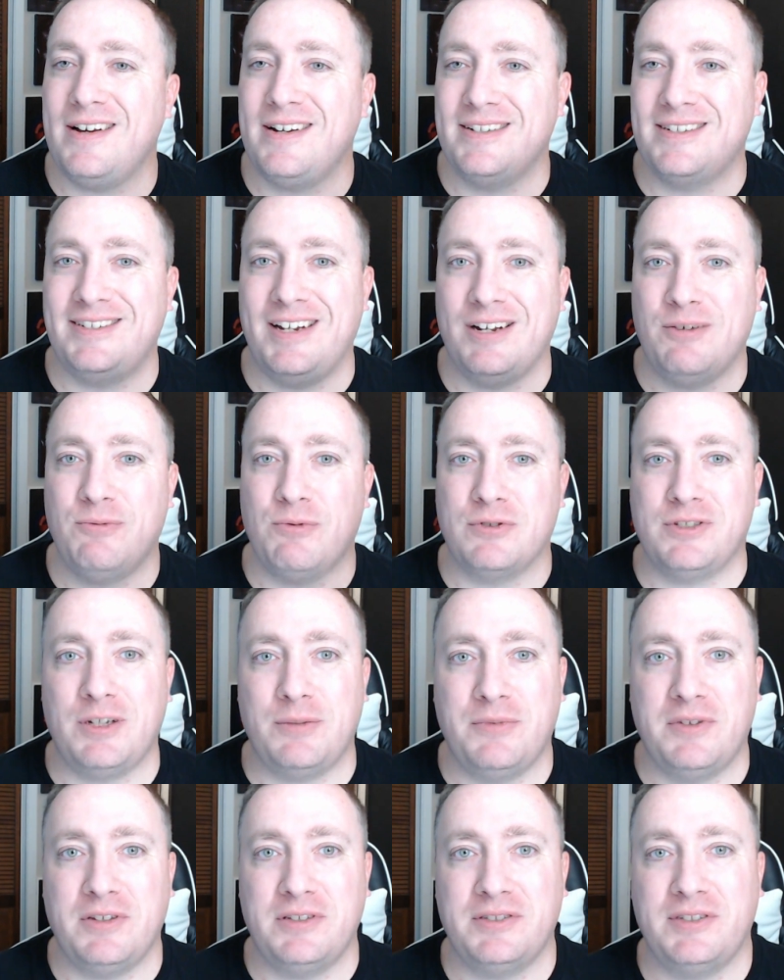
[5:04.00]
to stick with
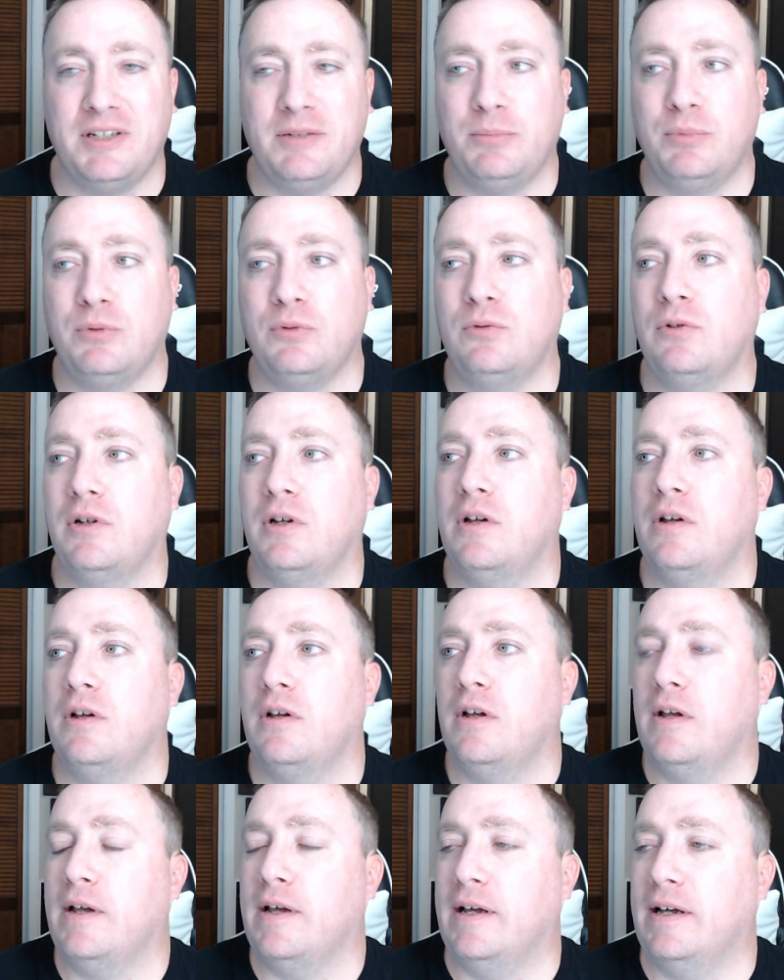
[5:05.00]
something simple.
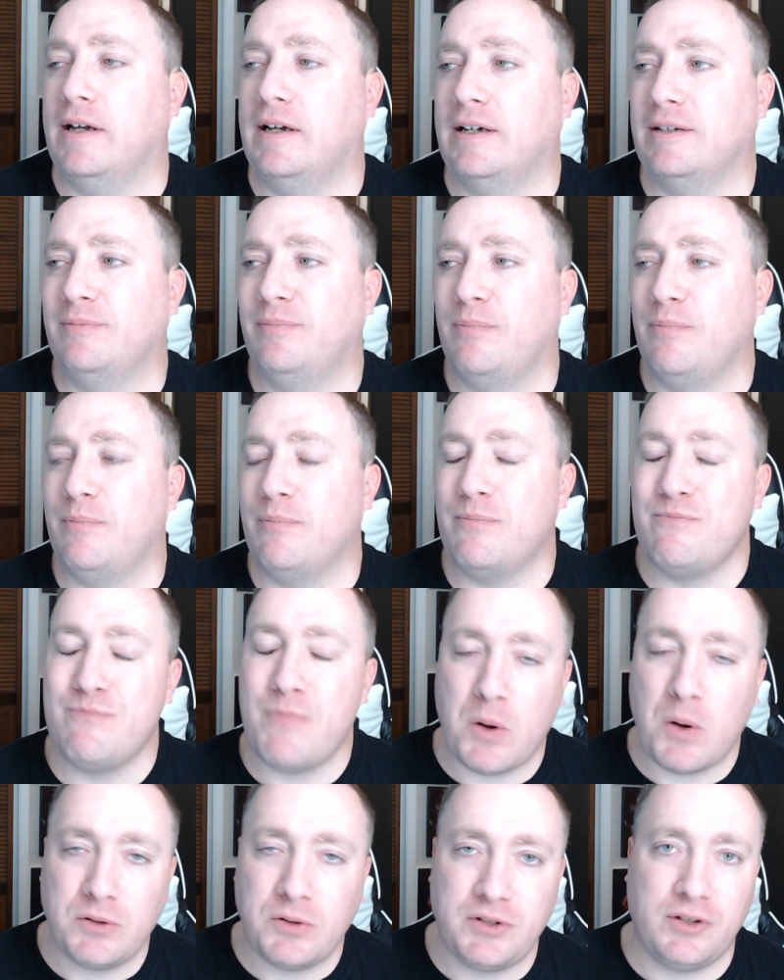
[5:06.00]

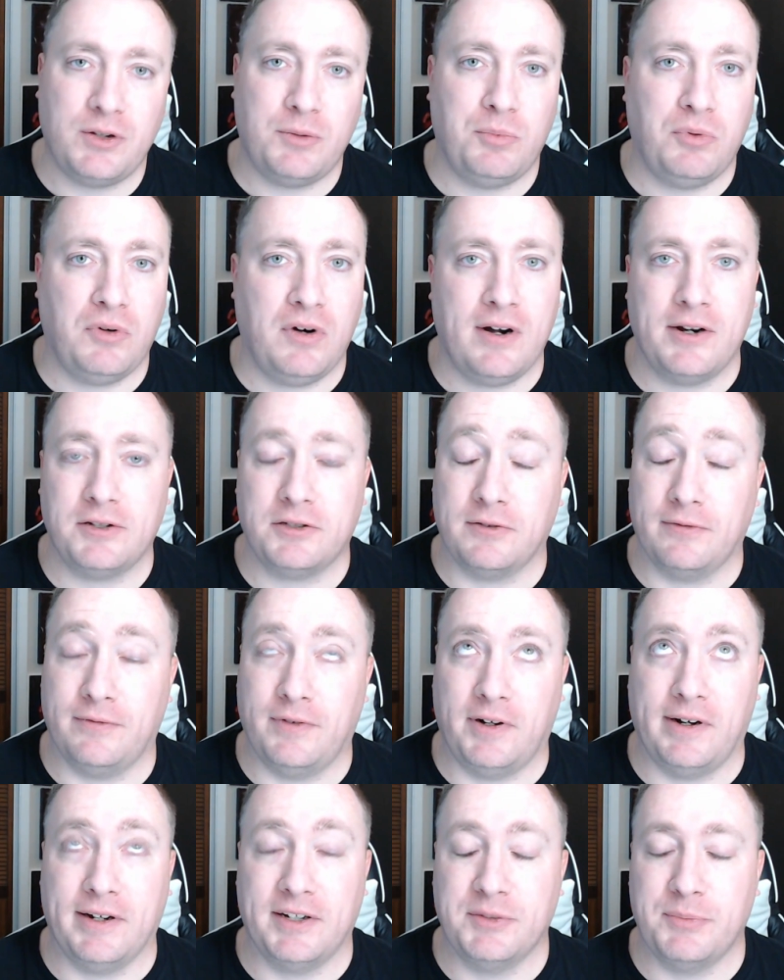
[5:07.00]
Most of their products are
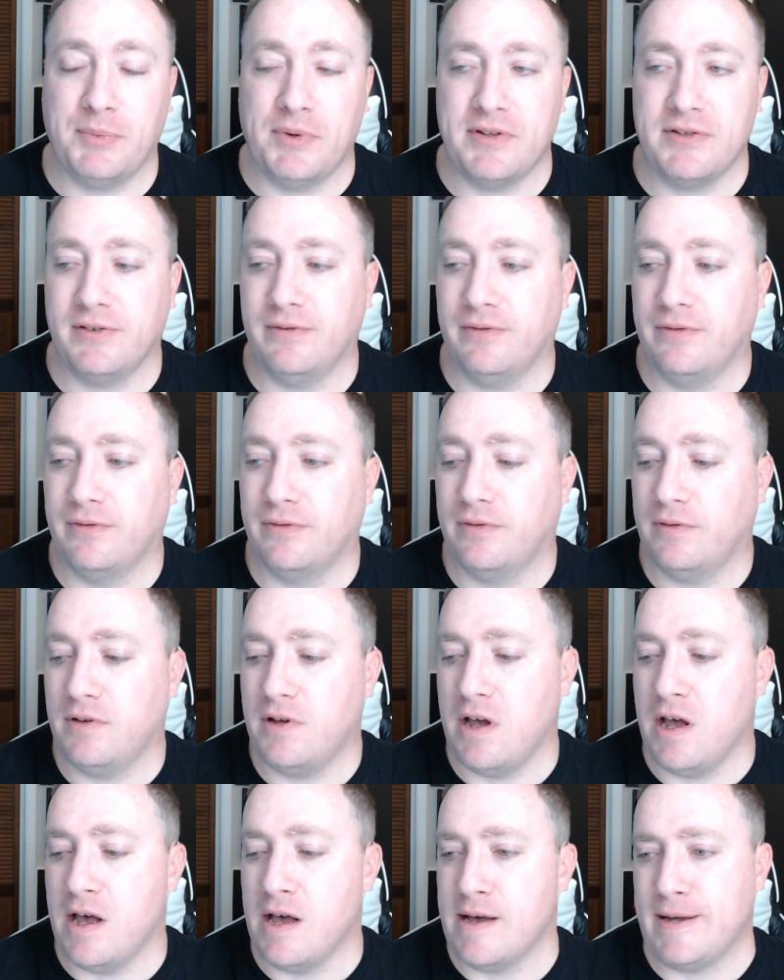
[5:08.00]
very expensive,
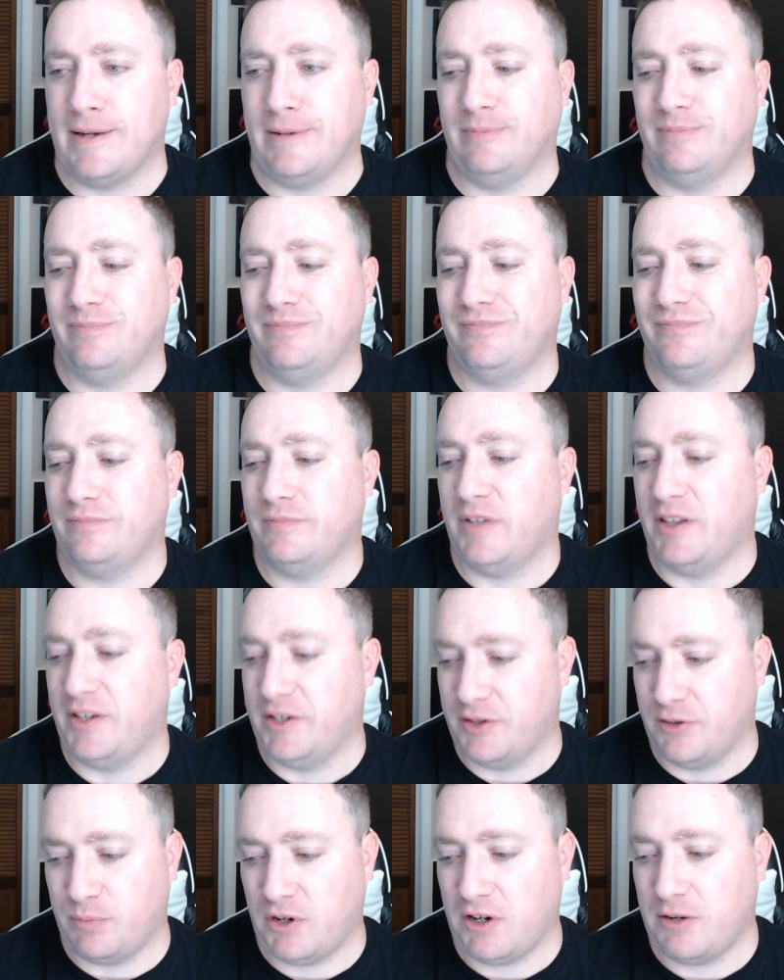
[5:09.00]
but
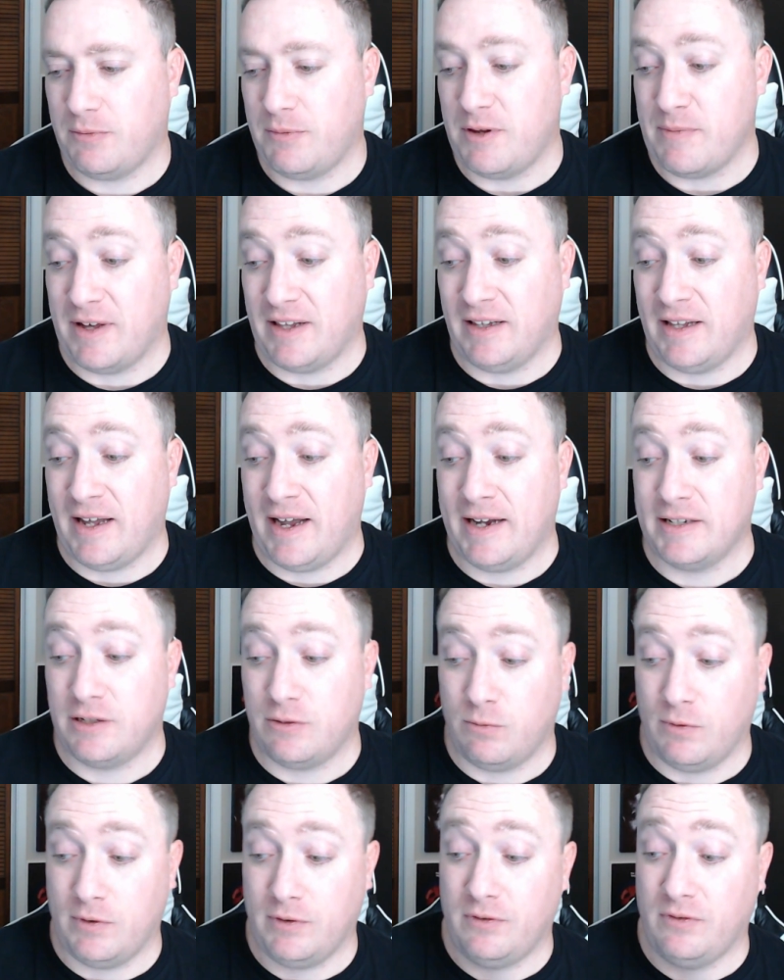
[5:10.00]
this will probably be my
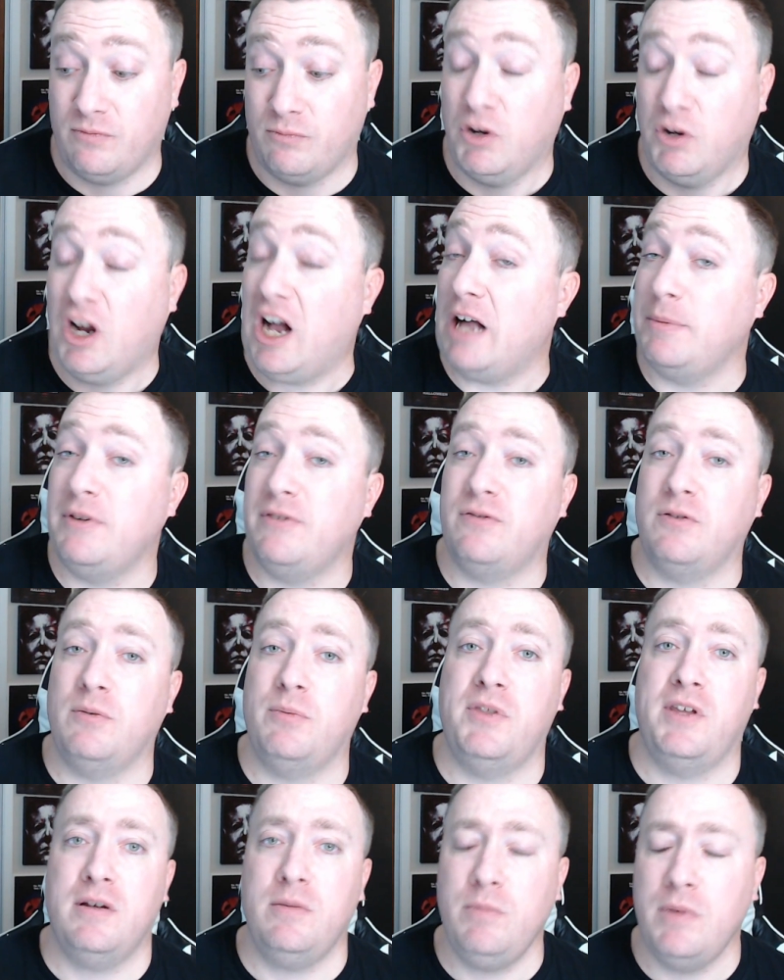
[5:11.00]
last one, probably
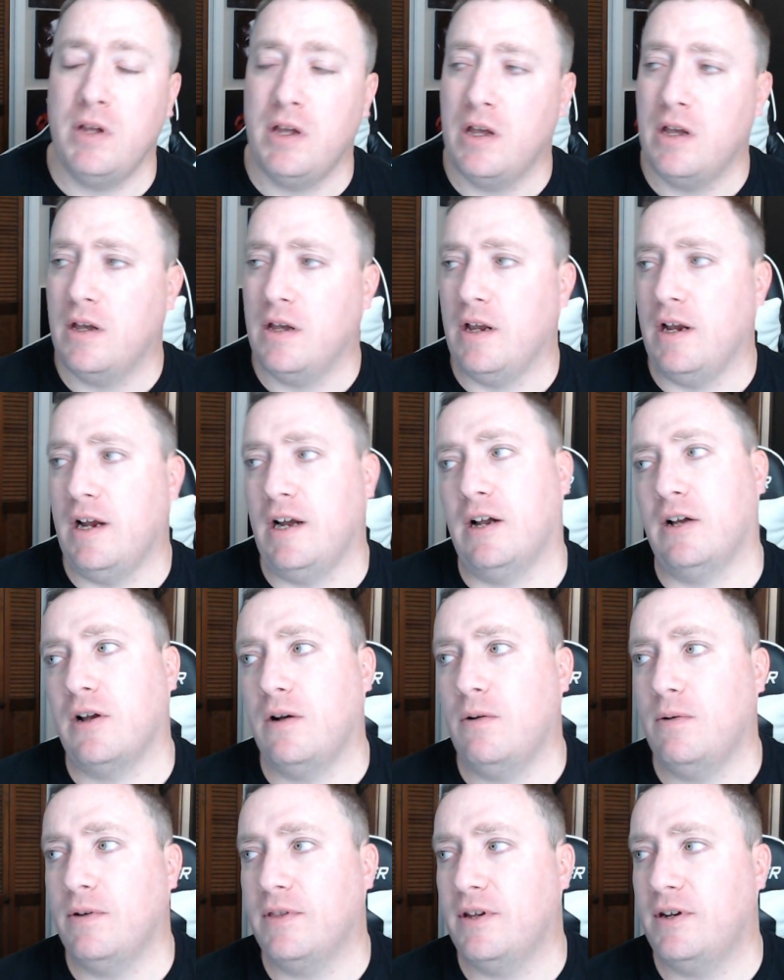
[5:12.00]
from them, and I'll
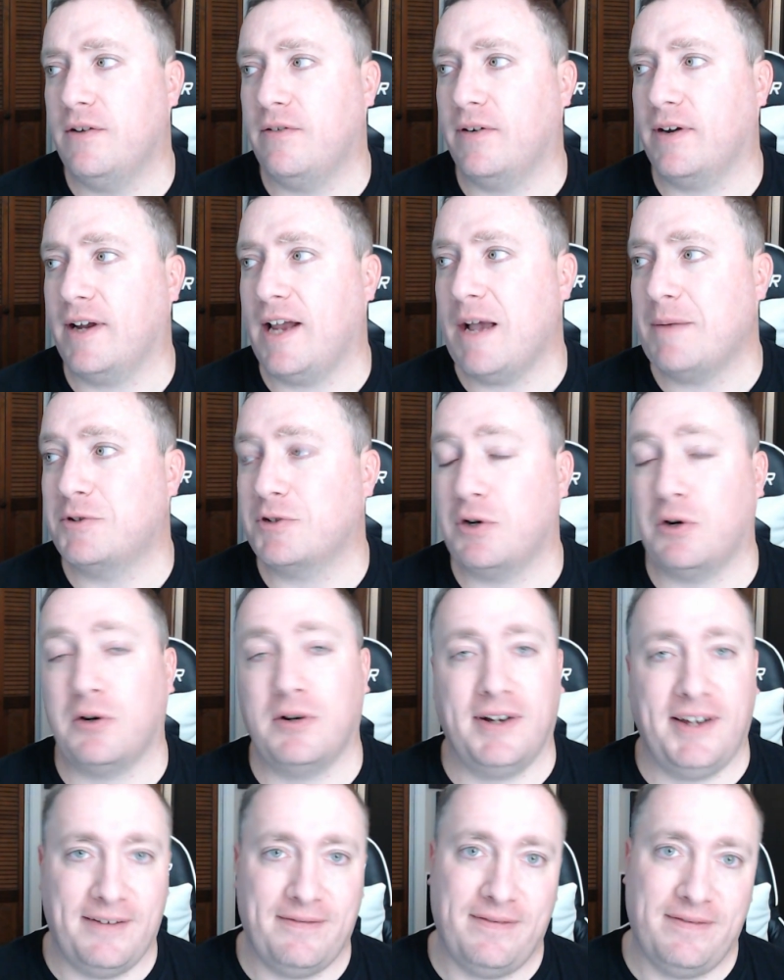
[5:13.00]
go with a different capture
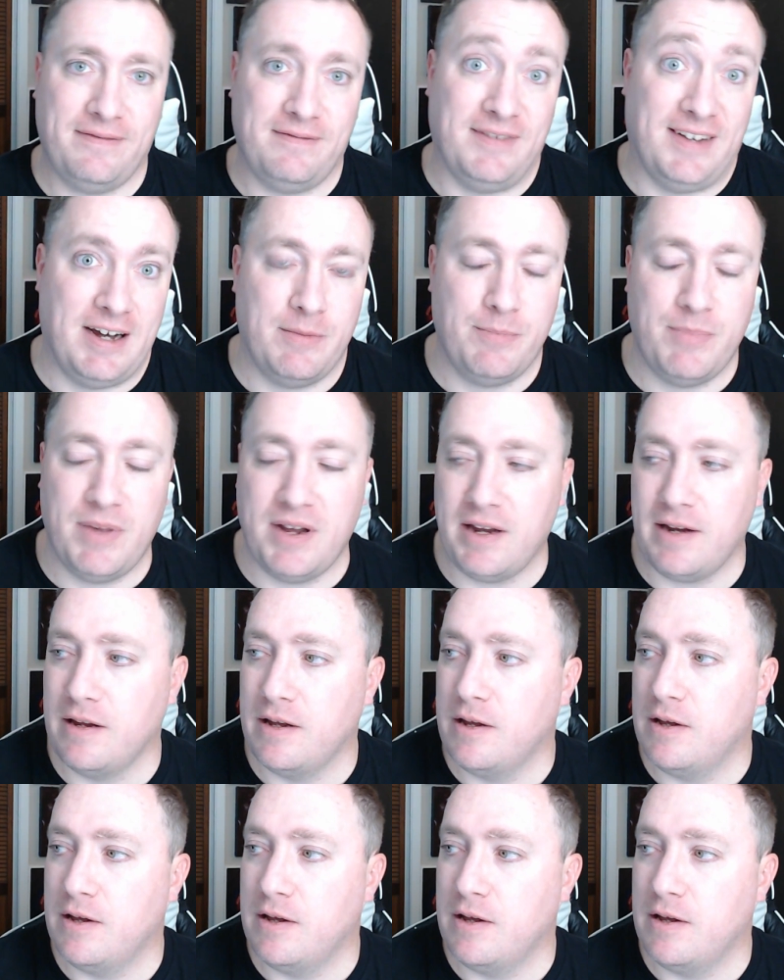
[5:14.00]
card if need be.